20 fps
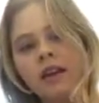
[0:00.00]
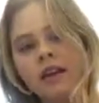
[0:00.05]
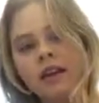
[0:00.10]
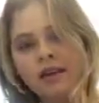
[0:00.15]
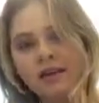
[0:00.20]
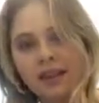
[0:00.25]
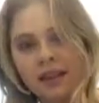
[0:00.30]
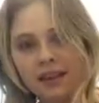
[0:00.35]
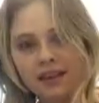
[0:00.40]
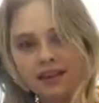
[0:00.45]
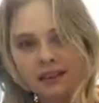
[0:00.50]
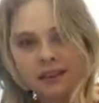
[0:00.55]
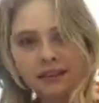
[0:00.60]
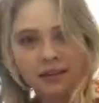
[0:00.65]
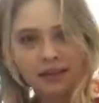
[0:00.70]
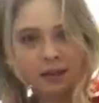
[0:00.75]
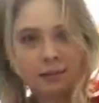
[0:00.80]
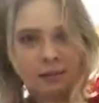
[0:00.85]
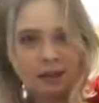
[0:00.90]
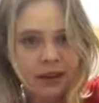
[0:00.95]
This
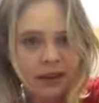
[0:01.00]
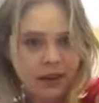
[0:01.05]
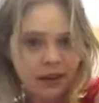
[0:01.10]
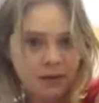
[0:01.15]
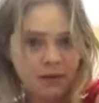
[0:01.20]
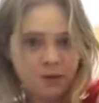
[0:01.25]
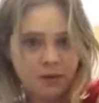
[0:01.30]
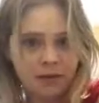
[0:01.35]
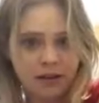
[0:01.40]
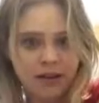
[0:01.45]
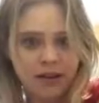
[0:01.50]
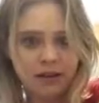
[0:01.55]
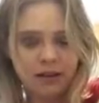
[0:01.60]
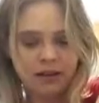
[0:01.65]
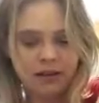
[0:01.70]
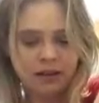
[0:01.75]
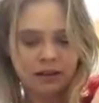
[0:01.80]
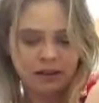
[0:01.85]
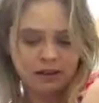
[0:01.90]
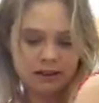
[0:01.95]
is the pink one.
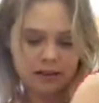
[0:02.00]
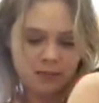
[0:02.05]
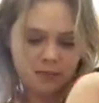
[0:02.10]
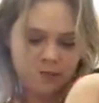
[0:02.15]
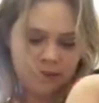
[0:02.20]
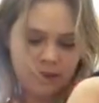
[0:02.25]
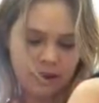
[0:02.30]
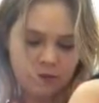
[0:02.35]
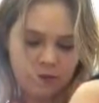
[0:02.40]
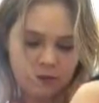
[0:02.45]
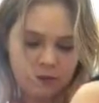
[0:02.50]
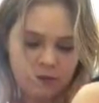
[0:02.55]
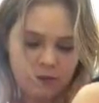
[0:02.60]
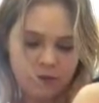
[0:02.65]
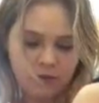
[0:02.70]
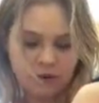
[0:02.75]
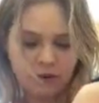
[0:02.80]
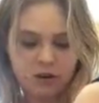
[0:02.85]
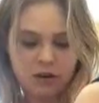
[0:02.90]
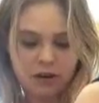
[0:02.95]
This one
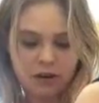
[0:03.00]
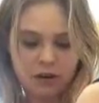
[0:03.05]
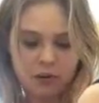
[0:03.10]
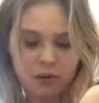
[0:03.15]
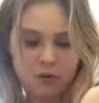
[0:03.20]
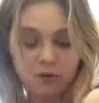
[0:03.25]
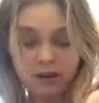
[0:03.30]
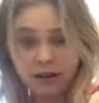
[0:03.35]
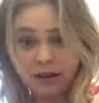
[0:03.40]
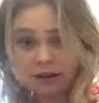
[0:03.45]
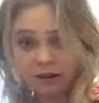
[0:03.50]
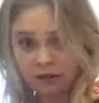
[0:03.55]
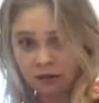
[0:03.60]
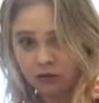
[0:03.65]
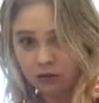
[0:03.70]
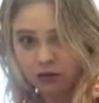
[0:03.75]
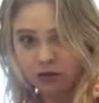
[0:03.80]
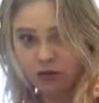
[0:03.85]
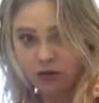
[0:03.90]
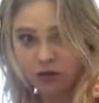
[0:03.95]
was the hardest one
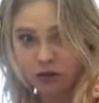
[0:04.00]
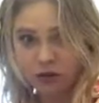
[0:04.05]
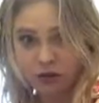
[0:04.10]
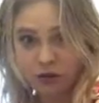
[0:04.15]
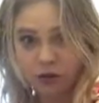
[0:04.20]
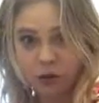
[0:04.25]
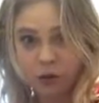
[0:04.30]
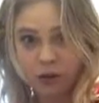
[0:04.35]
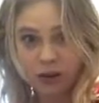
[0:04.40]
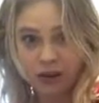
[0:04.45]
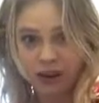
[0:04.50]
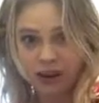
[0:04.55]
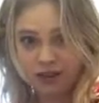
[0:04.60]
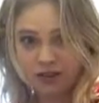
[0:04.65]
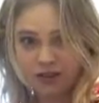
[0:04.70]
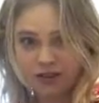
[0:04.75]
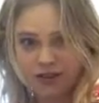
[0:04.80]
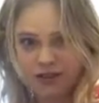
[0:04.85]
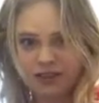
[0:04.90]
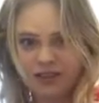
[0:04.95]
to
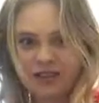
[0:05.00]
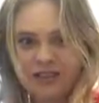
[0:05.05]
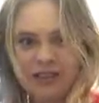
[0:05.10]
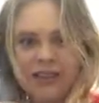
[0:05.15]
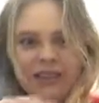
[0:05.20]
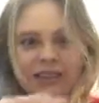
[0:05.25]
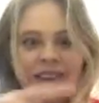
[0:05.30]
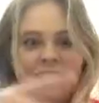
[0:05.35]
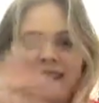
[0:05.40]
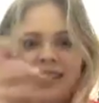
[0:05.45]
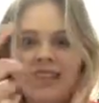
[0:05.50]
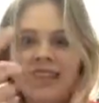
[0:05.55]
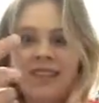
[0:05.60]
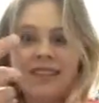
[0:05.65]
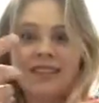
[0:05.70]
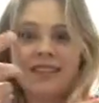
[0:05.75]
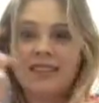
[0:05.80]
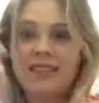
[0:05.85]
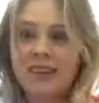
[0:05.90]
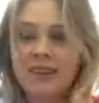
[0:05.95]
swatch. It
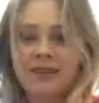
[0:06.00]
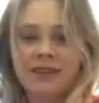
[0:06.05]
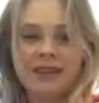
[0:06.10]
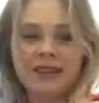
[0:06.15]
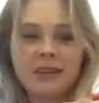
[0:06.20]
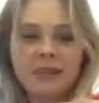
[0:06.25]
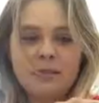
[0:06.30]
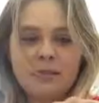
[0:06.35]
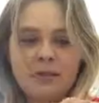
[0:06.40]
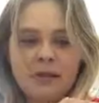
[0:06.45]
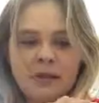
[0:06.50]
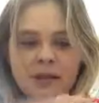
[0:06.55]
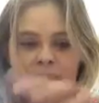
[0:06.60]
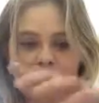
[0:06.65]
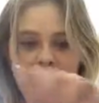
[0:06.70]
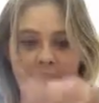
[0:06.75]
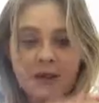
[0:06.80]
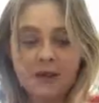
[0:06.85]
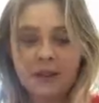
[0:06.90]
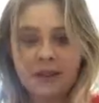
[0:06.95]
did not want to
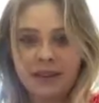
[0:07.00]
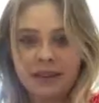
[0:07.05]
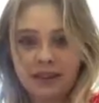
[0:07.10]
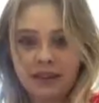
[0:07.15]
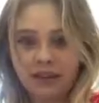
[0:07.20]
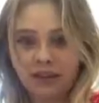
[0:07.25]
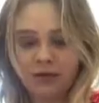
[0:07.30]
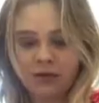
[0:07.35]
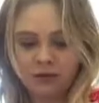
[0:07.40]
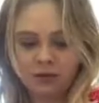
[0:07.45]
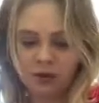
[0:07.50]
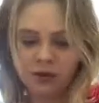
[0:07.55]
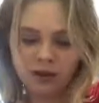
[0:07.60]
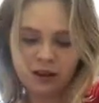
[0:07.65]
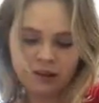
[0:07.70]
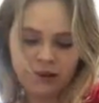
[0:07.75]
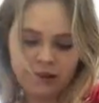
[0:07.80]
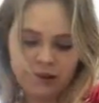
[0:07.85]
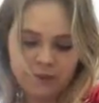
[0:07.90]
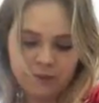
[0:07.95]
go on
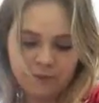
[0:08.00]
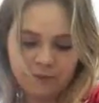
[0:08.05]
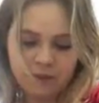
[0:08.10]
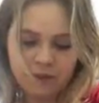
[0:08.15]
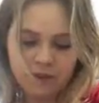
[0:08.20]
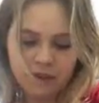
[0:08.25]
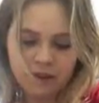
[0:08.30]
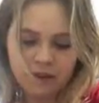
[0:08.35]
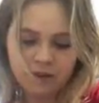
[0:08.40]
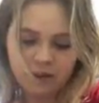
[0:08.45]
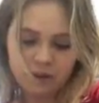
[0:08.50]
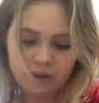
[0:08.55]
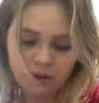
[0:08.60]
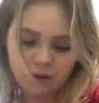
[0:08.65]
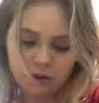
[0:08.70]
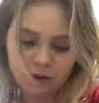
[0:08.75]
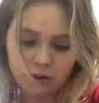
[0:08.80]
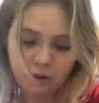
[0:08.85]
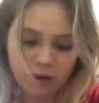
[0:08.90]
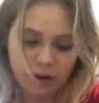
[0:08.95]
good. It's
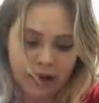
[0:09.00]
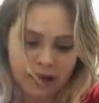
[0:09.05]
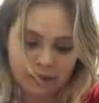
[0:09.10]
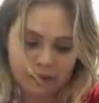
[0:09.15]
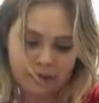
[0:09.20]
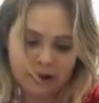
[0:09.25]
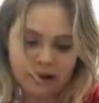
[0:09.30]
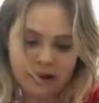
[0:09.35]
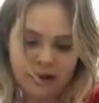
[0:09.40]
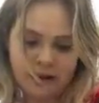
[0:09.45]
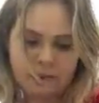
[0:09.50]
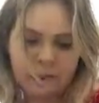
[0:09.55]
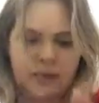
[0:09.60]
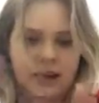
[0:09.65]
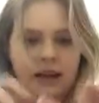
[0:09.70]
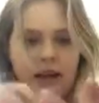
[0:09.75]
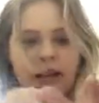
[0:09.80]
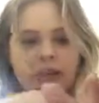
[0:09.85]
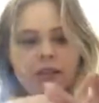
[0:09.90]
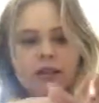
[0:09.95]
called Swipe Up.
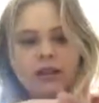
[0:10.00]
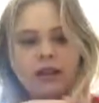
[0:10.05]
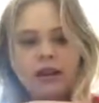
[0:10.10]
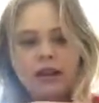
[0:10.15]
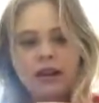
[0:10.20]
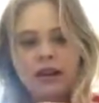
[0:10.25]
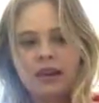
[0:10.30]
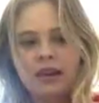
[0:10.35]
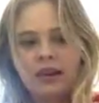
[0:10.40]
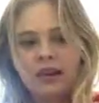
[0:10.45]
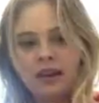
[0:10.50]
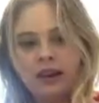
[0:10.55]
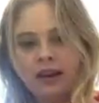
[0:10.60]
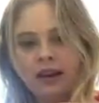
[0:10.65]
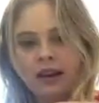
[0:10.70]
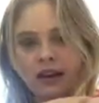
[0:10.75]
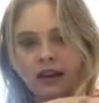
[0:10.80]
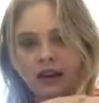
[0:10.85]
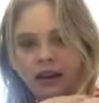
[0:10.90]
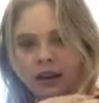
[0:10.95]
And then
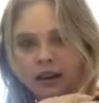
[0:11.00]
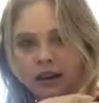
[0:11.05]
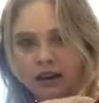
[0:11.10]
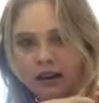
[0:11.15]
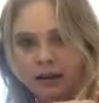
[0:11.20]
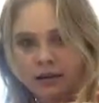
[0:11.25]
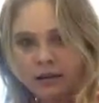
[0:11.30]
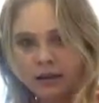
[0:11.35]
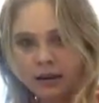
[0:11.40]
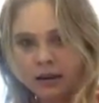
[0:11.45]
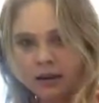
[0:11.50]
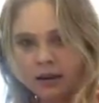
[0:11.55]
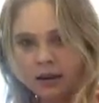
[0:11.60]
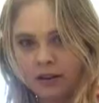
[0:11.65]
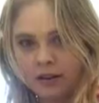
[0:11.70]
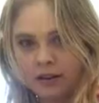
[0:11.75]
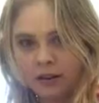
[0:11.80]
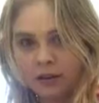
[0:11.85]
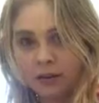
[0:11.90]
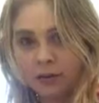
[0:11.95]
I
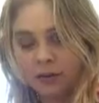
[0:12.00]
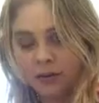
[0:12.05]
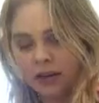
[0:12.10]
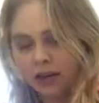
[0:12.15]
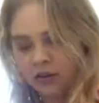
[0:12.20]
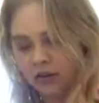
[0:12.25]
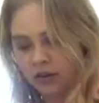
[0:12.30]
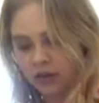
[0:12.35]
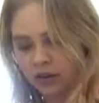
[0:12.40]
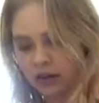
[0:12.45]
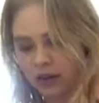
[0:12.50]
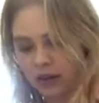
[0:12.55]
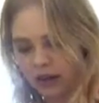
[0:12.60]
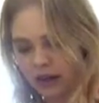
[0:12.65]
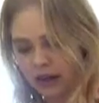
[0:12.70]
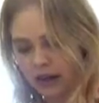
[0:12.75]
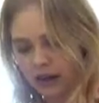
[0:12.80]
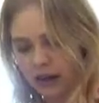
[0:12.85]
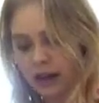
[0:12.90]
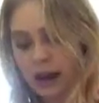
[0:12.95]
also swatched
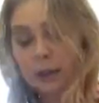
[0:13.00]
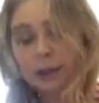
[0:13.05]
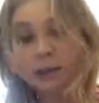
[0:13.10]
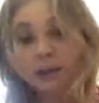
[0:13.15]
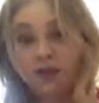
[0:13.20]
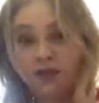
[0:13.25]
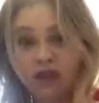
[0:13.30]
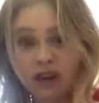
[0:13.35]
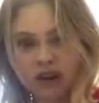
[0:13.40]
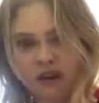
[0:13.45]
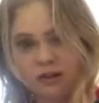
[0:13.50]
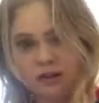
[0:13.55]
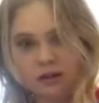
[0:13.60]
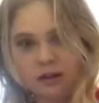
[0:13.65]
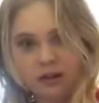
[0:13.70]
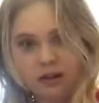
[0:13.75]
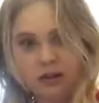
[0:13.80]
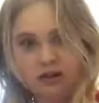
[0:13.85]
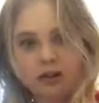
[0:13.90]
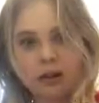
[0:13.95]
Cup of Joe,
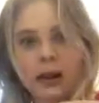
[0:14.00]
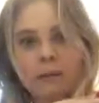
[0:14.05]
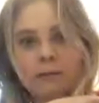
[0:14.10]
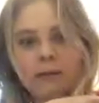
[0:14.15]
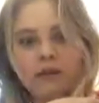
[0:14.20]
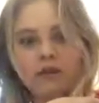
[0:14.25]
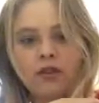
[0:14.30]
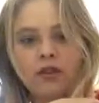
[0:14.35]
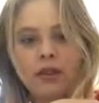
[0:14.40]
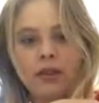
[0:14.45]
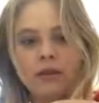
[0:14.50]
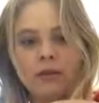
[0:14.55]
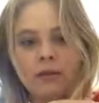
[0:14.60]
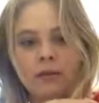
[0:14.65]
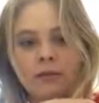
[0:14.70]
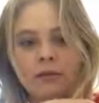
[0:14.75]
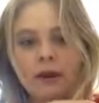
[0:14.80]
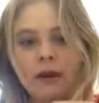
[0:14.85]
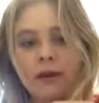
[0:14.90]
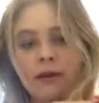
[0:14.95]
which Cup of Joe
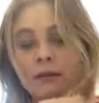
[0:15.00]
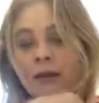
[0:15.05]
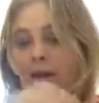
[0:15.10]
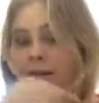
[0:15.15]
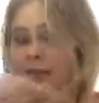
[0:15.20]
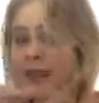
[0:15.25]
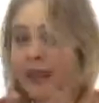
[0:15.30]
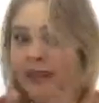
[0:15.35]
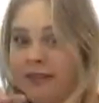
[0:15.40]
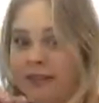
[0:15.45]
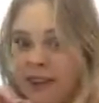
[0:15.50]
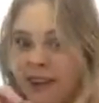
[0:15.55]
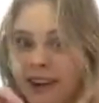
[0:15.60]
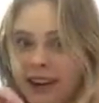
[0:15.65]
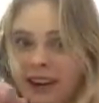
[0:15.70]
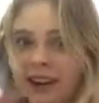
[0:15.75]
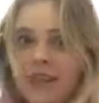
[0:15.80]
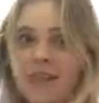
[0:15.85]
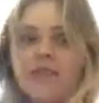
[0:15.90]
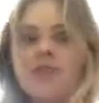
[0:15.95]
is probably my favorite
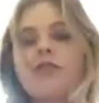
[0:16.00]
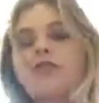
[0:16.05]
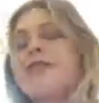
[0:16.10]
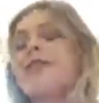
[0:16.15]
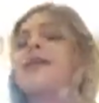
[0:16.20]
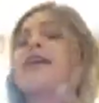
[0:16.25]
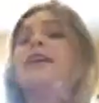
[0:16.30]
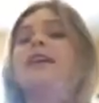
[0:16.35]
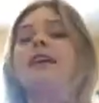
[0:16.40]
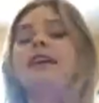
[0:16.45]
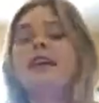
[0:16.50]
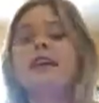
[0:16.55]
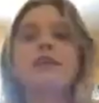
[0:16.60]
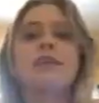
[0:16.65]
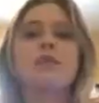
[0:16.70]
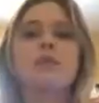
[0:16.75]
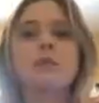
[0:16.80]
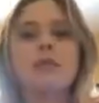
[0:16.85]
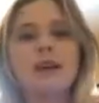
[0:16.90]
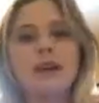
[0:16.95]
out of the three. It
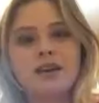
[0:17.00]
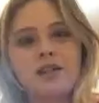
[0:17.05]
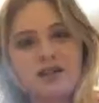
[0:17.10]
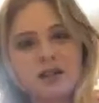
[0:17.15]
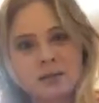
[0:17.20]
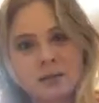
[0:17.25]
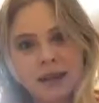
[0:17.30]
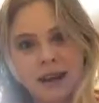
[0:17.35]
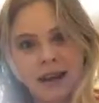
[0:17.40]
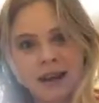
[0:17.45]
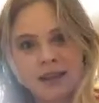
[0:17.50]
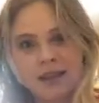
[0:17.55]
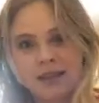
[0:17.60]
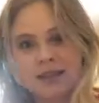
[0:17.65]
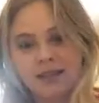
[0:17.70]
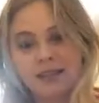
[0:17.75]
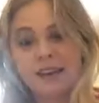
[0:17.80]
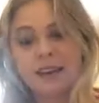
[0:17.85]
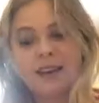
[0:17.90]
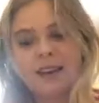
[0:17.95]
swatched the
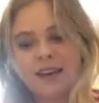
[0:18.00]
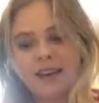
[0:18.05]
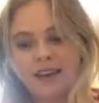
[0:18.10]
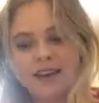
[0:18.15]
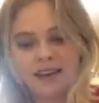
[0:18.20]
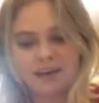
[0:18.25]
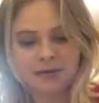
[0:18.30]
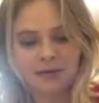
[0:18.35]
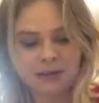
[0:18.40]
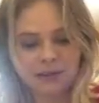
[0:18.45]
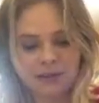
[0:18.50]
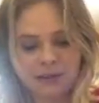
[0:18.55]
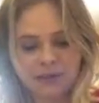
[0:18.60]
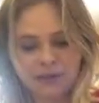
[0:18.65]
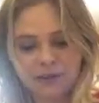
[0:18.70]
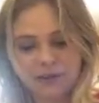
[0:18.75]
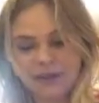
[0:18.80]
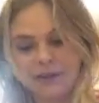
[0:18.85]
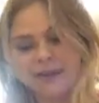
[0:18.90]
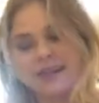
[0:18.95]
best. The
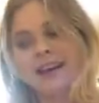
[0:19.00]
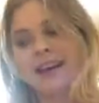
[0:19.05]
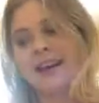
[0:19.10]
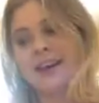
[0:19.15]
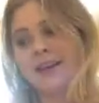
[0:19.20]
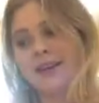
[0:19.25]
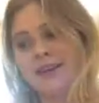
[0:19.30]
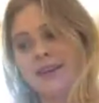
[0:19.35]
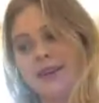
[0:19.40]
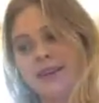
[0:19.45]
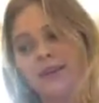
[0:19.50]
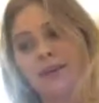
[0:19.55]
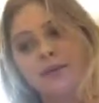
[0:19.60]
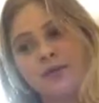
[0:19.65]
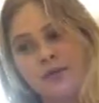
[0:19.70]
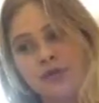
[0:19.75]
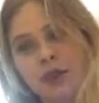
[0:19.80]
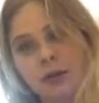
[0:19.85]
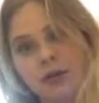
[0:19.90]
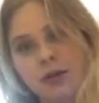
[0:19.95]
glitter ones had a little
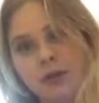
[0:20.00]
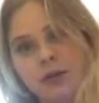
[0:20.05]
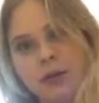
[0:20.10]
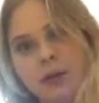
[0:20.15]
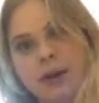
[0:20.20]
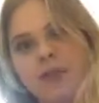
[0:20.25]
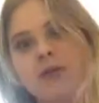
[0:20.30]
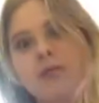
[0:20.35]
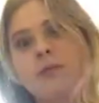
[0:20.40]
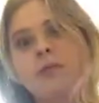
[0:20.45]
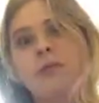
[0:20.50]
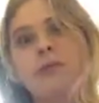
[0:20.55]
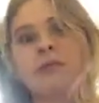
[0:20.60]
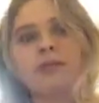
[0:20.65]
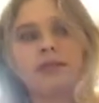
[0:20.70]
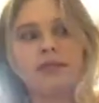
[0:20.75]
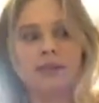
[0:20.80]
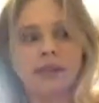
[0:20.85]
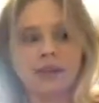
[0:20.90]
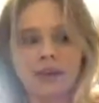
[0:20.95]
trouble swatching, but
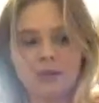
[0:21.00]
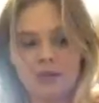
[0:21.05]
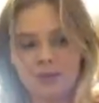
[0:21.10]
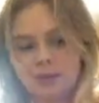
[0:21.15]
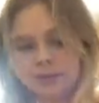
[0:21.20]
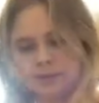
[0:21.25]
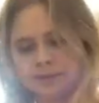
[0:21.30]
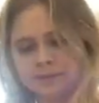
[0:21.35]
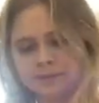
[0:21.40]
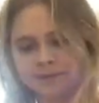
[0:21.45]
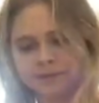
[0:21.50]
wasn't terrible.